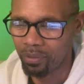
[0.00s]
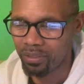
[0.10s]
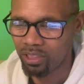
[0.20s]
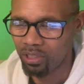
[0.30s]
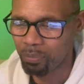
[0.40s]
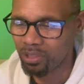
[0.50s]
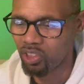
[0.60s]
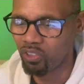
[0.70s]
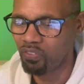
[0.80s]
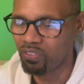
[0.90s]
But
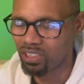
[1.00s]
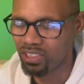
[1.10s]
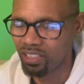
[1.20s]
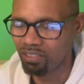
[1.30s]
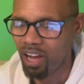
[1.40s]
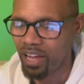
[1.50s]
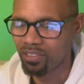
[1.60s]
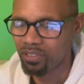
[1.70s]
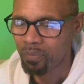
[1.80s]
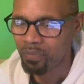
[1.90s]
you can see the
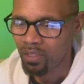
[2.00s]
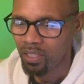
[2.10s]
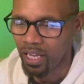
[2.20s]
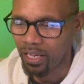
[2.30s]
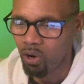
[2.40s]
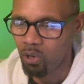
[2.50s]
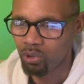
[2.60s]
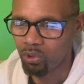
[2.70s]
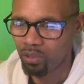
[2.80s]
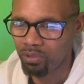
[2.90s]
riders like all
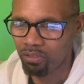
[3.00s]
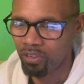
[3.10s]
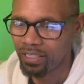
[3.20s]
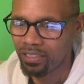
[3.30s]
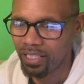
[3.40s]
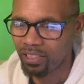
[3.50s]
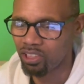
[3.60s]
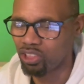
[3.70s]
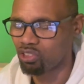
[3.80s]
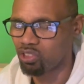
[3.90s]
throughout the race, like
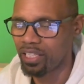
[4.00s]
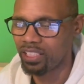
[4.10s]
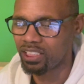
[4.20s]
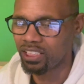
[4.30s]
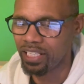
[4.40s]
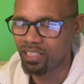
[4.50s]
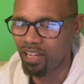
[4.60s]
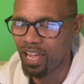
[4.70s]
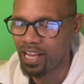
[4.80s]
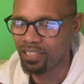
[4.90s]
just trying to shake
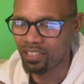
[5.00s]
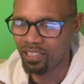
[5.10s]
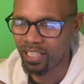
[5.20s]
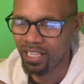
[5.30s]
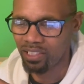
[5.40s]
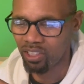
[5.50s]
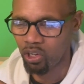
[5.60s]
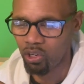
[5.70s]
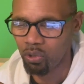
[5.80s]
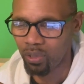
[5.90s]
the hands and get the
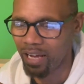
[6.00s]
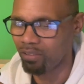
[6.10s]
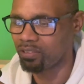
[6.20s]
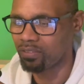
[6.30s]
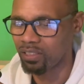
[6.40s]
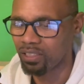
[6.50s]
cold out of